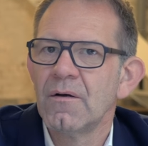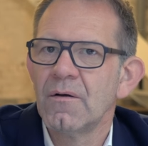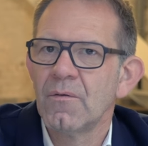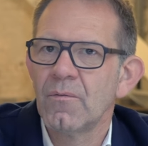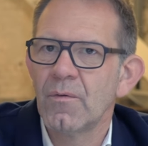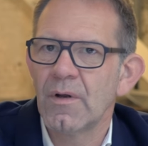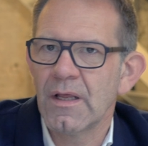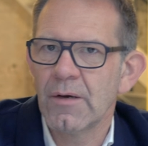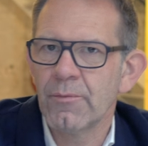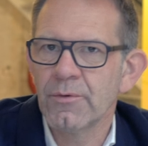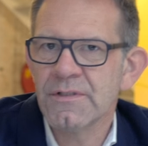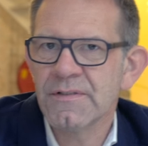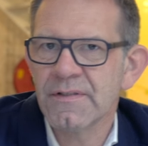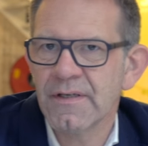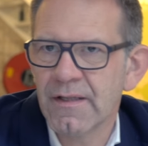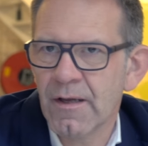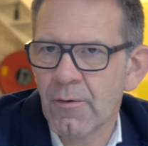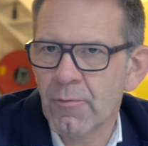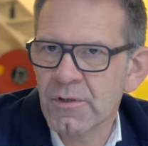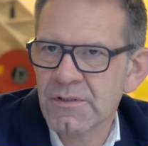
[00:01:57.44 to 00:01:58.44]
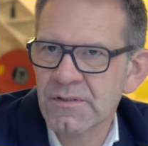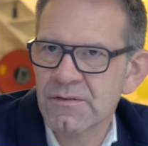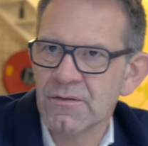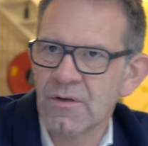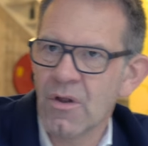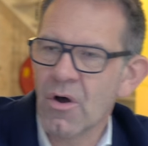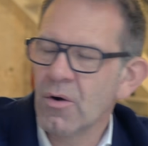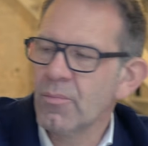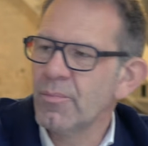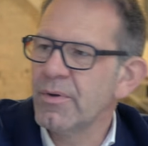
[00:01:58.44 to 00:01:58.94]
Well, I would say that was
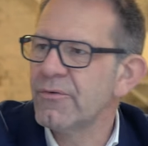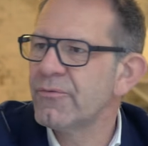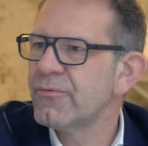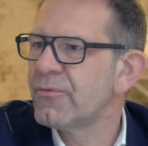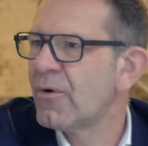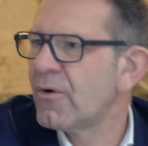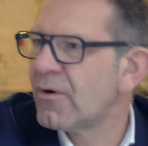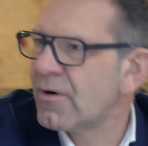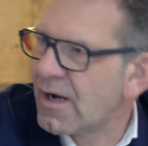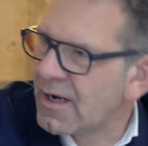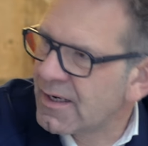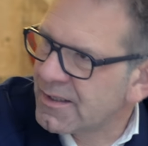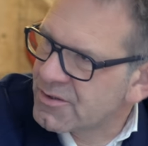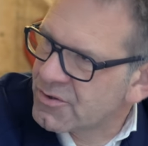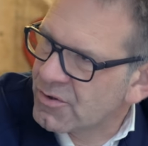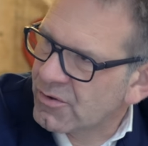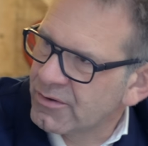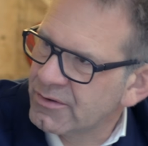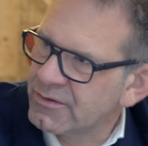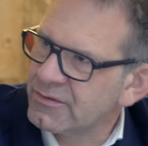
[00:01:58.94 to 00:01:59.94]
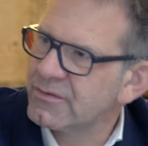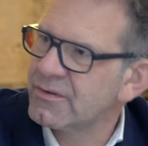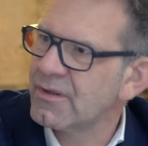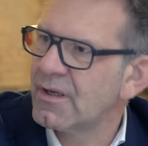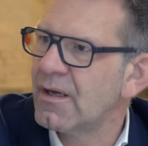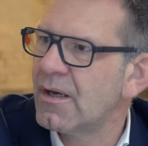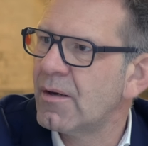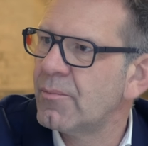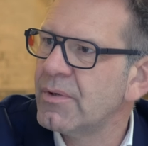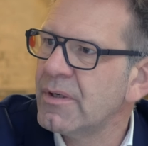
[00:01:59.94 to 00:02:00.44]
long before I joined
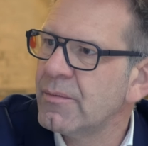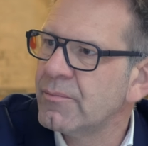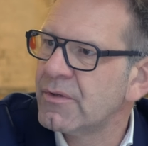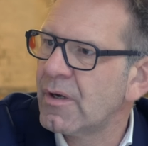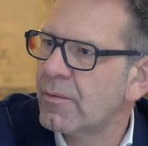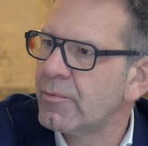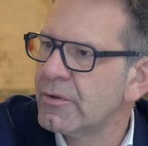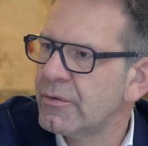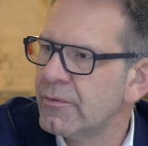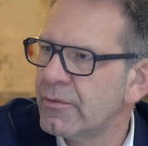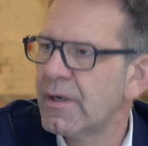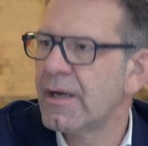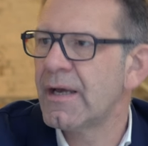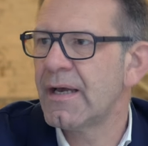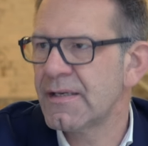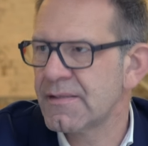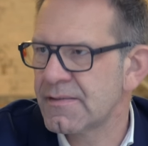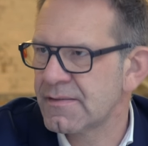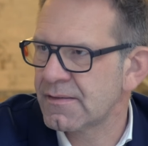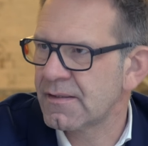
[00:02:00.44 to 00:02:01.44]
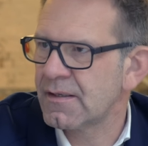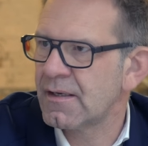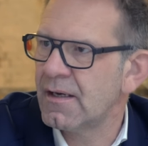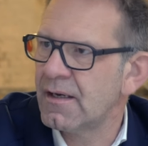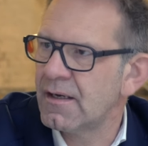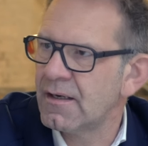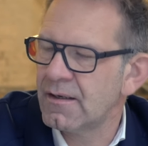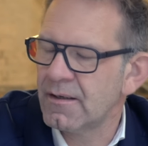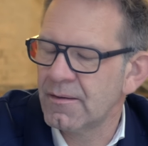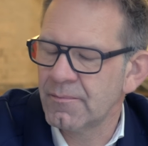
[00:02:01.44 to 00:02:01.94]
uh, BMW as
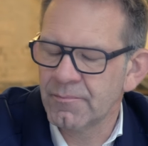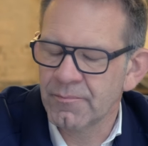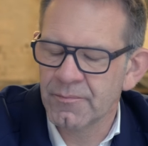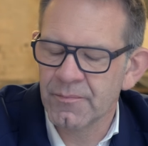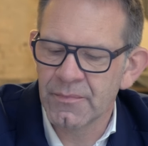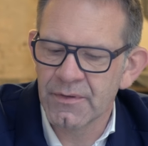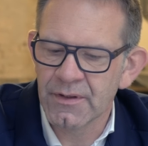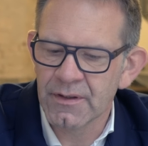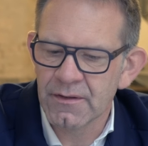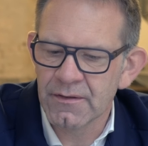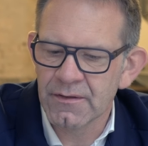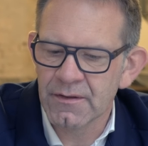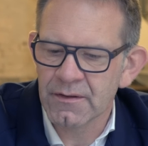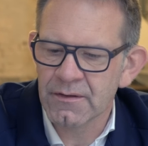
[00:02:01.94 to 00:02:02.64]
um, the, the,